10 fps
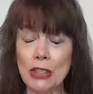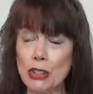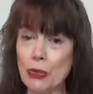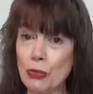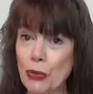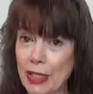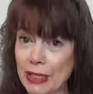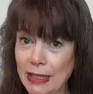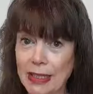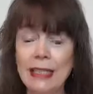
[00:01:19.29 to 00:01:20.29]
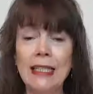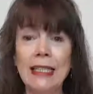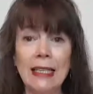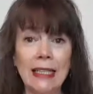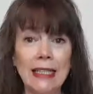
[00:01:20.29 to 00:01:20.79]
It's a really
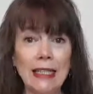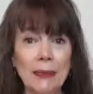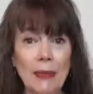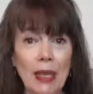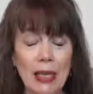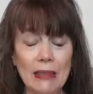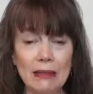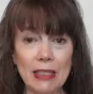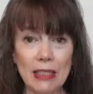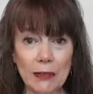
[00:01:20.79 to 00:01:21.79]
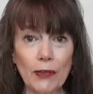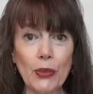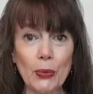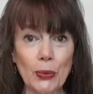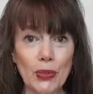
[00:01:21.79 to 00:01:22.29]

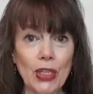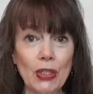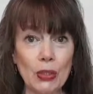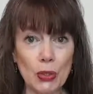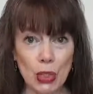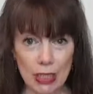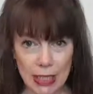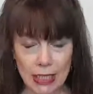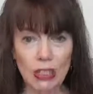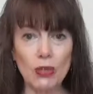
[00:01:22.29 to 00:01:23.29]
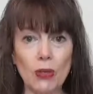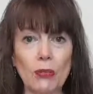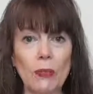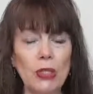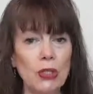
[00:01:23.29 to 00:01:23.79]
difficult thing to continue on
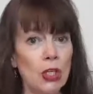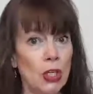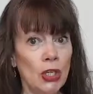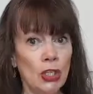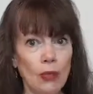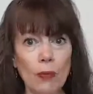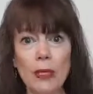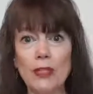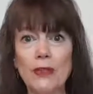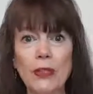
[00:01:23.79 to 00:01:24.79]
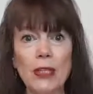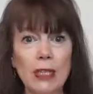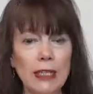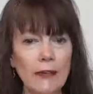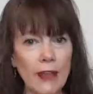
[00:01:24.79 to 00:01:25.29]
because you almost feel
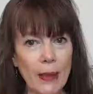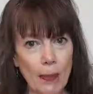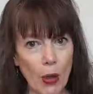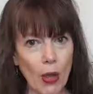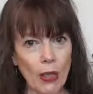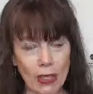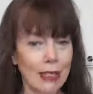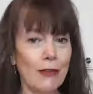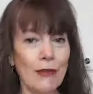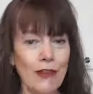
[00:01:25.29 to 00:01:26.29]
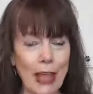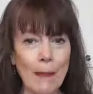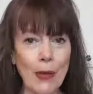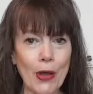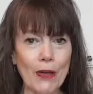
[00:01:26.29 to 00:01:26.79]
like they're a
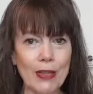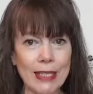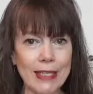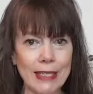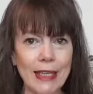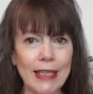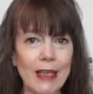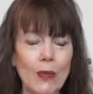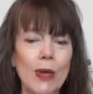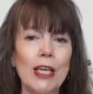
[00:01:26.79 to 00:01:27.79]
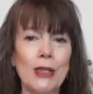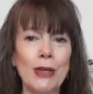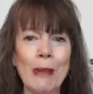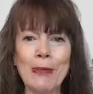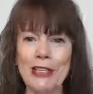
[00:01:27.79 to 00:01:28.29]
vampire and they're sucking away
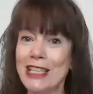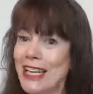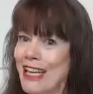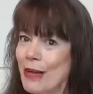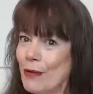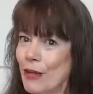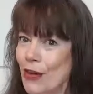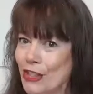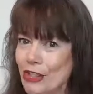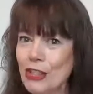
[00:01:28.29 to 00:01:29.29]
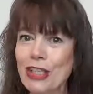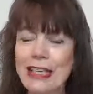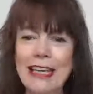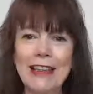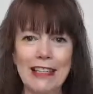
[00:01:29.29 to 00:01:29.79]
your happiness. However, I don't
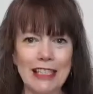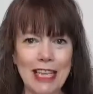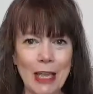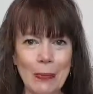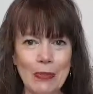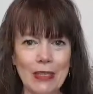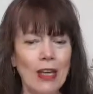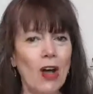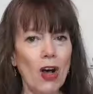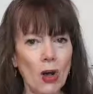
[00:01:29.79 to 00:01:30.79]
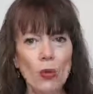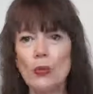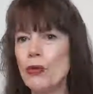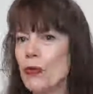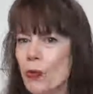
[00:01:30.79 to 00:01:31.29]
allow that to happen. I will
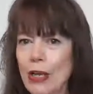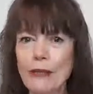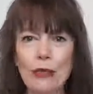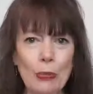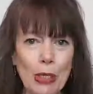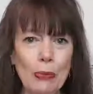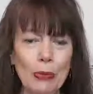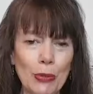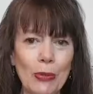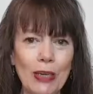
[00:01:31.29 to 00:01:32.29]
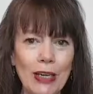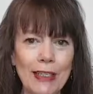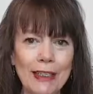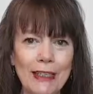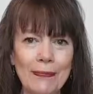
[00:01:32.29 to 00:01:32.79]
move away from people who are
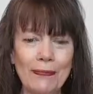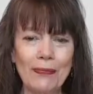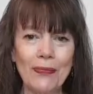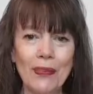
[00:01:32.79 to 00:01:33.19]
like that.